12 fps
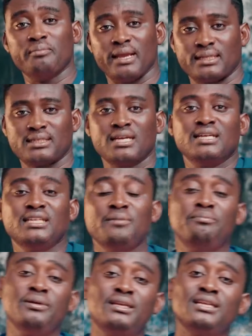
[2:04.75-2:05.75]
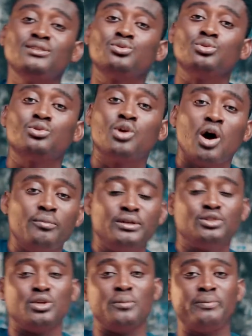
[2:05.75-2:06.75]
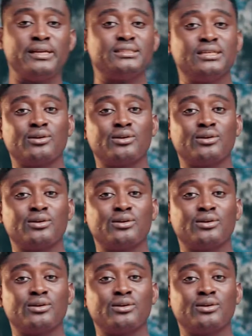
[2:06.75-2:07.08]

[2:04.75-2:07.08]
met, they begin to come into a place they